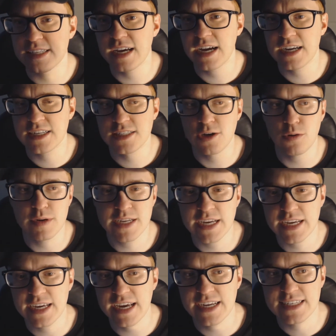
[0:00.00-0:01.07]
It is I, Tony,
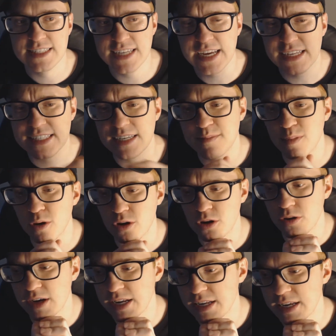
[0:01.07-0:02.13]
aka
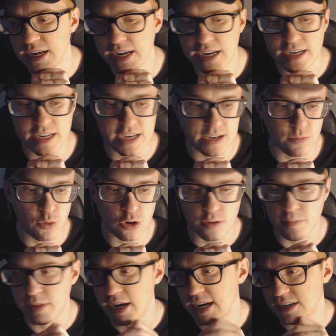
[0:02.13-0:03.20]
TTBurger88, and welcome